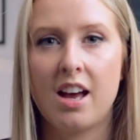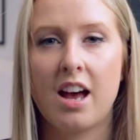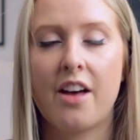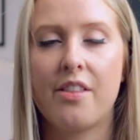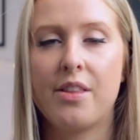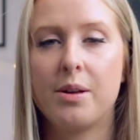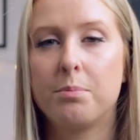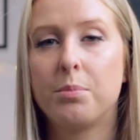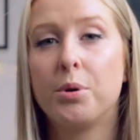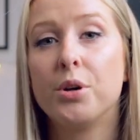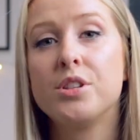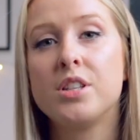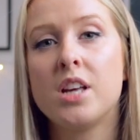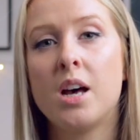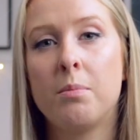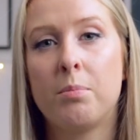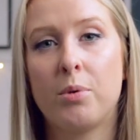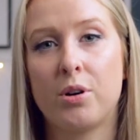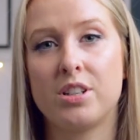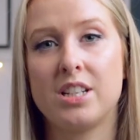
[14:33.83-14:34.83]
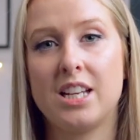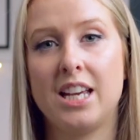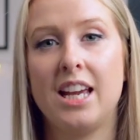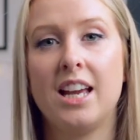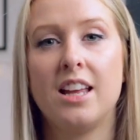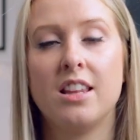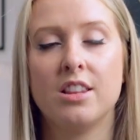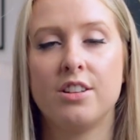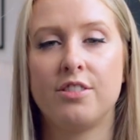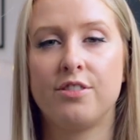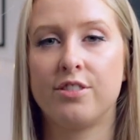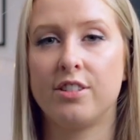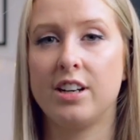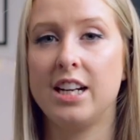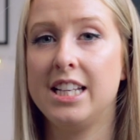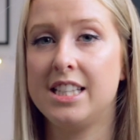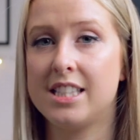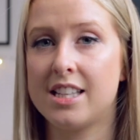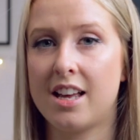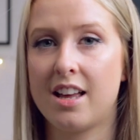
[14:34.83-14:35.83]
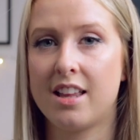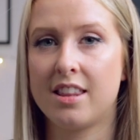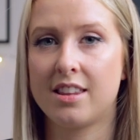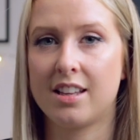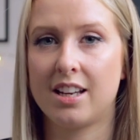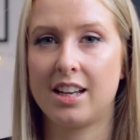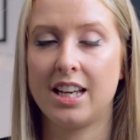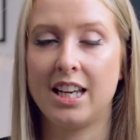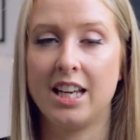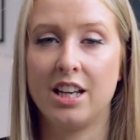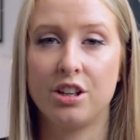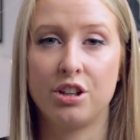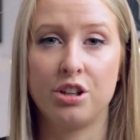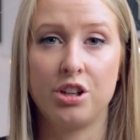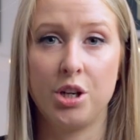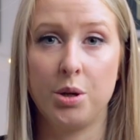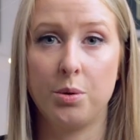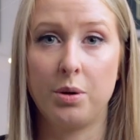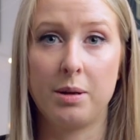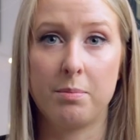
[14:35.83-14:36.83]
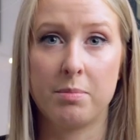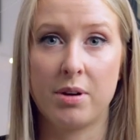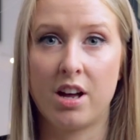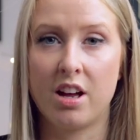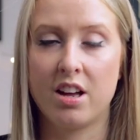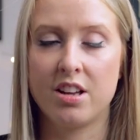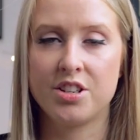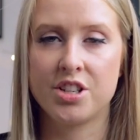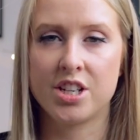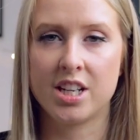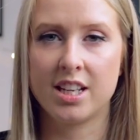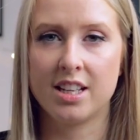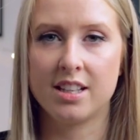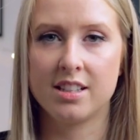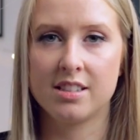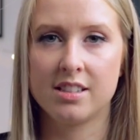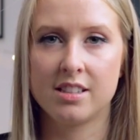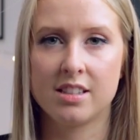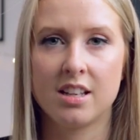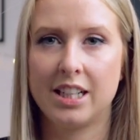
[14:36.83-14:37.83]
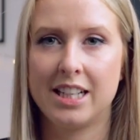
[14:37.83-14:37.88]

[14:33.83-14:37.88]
and then put her body in the freezer that he had newly purchased.